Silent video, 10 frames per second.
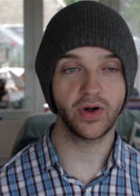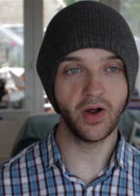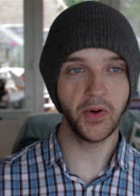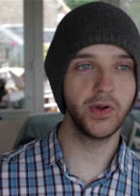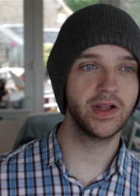a
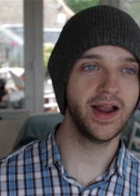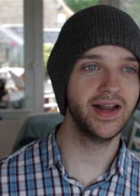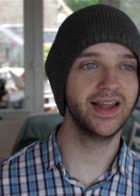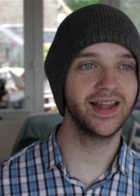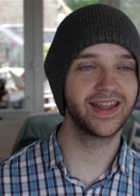whole kind
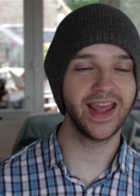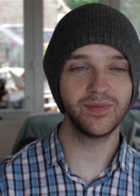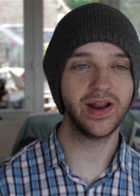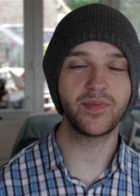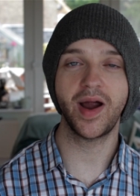of
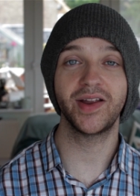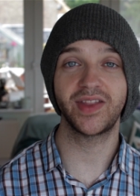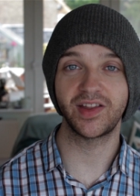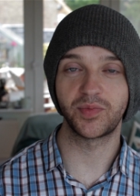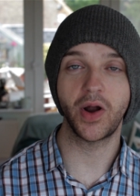gameplay part
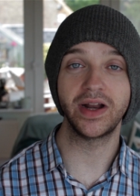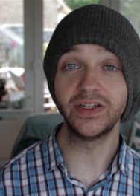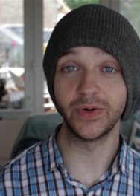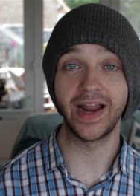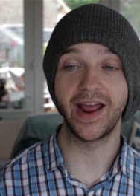that they brought
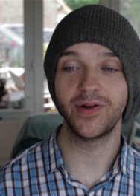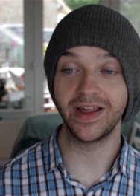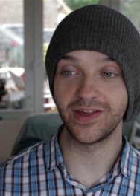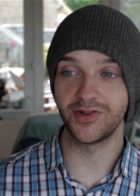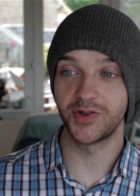into it now
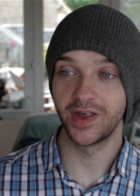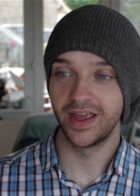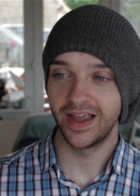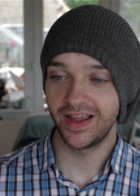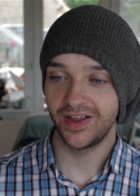is
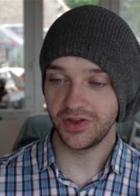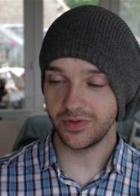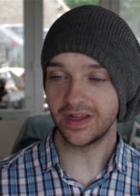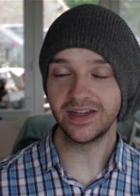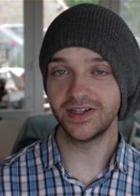you
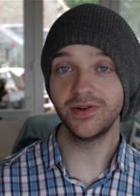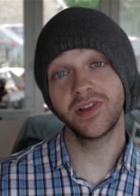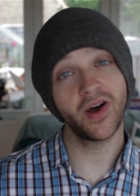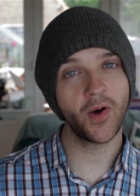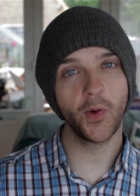can do
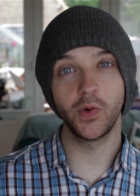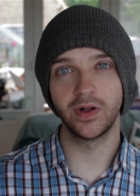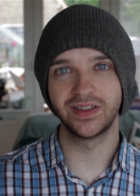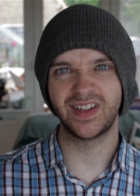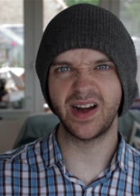the whole
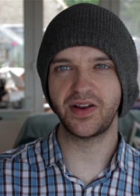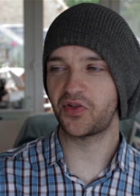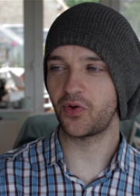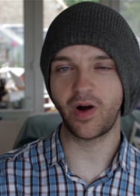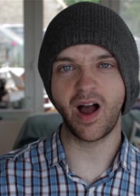
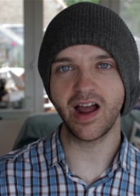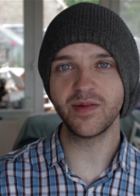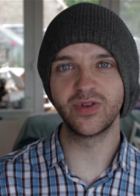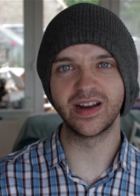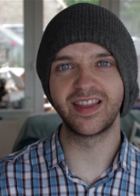dinosaur
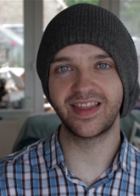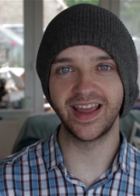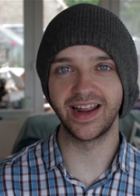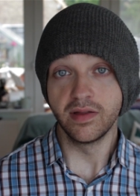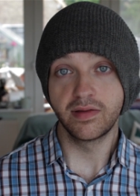hybrid
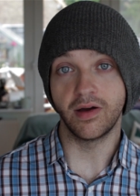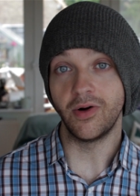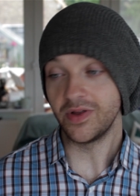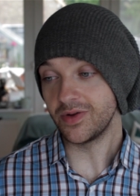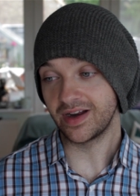thing. So
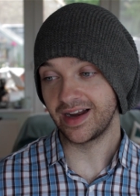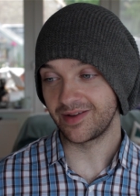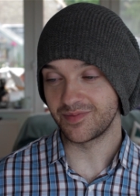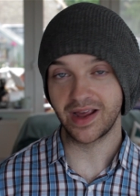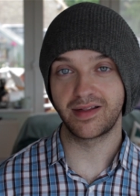you can like
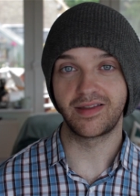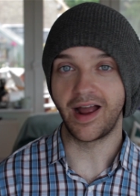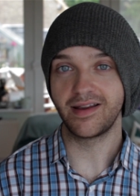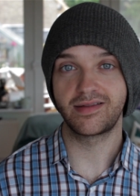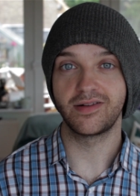mix
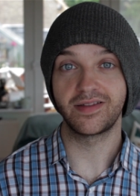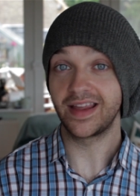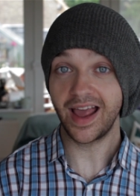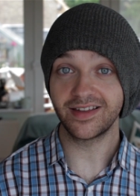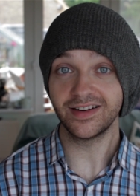dinosaurs
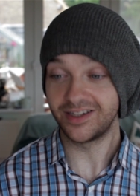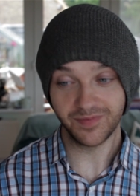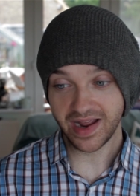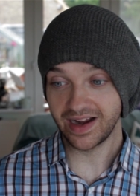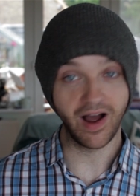together to
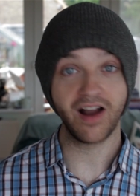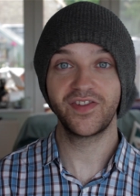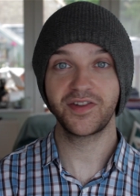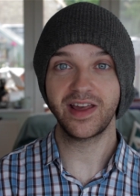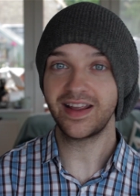make
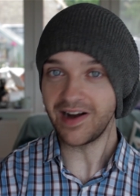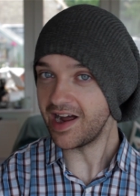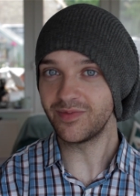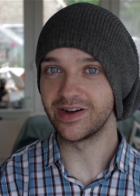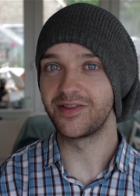godforsaken
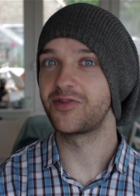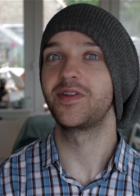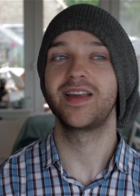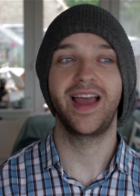hybrids,